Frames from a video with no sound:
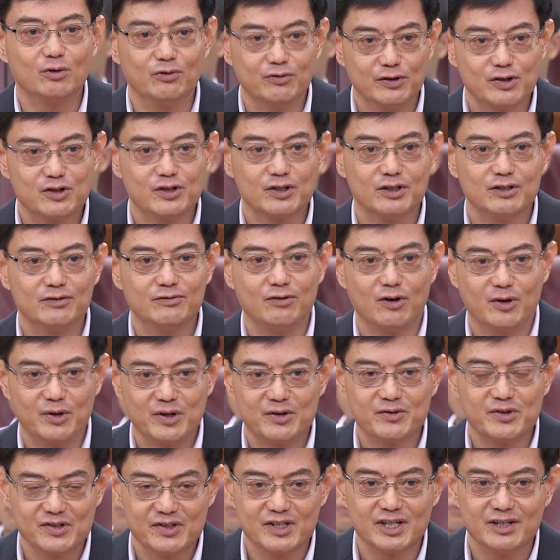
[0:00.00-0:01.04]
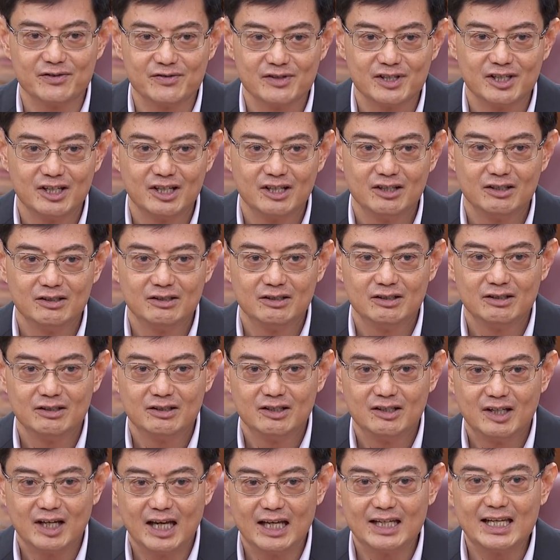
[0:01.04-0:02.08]
official foreign reserves.
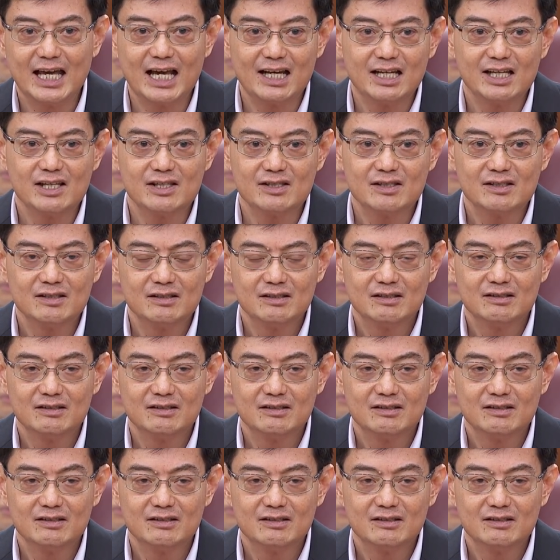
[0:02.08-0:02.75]
And that is